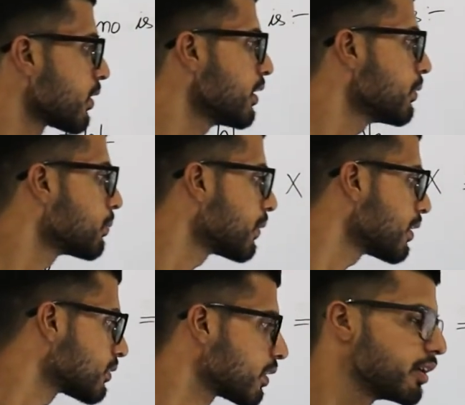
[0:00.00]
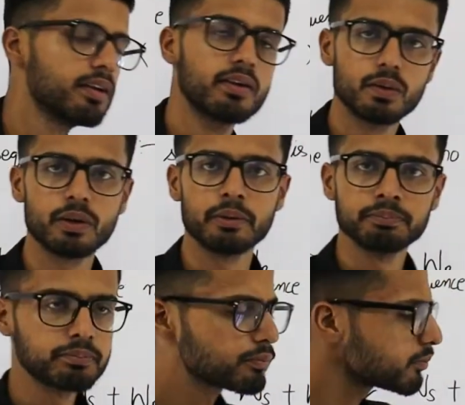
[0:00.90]
3 plus 3. Okay.
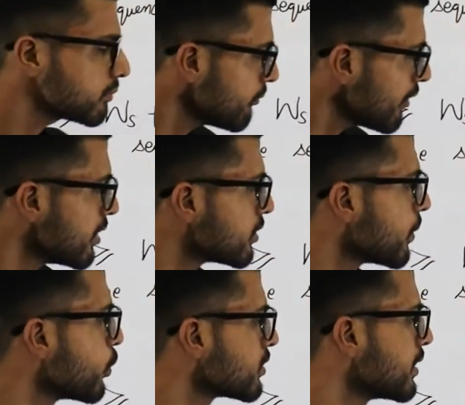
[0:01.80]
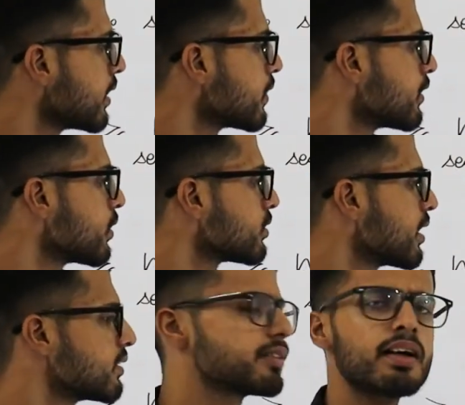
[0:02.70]
Suppose sender window
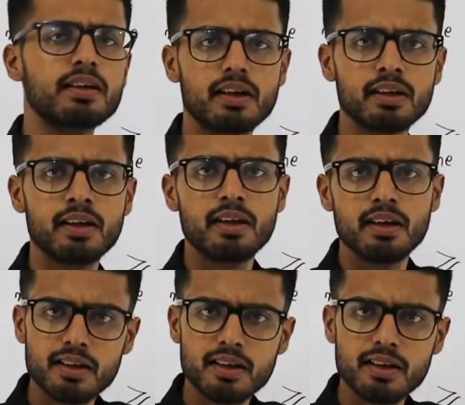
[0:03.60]
size is 100.